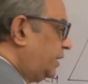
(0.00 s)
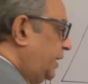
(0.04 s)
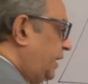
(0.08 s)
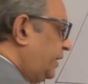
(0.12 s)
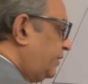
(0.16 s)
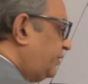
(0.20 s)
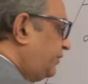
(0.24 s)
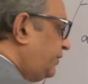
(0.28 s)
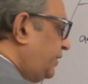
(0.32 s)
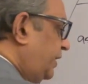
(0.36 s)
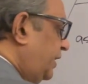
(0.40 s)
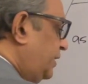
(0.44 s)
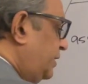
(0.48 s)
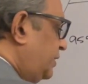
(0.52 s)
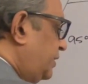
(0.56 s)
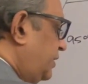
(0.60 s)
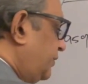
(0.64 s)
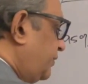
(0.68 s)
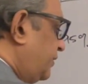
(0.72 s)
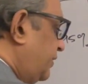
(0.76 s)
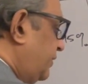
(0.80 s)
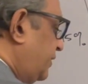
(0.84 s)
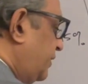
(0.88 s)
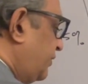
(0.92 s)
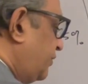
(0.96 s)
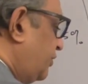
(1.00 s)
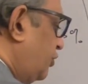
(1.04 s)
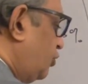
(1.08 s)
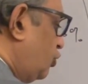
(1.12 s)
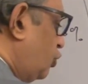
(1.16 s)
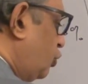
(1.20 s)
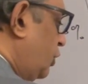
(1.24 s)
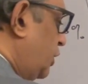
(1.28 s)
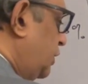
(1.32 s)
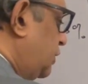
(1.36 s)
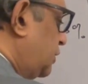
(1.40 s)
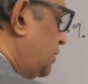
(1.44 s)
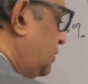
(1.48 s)
let's say this is a
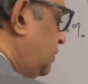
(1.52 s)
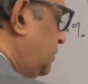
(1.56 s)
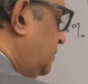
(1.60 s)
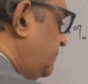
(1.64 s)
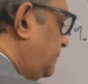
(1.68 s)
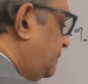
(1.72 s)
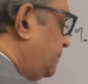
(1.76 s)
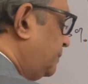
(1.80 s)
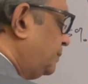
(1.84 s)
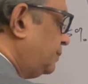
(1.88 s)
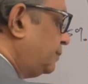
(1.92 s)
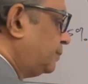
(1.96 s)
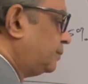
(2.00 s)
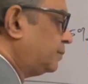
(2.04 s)
situation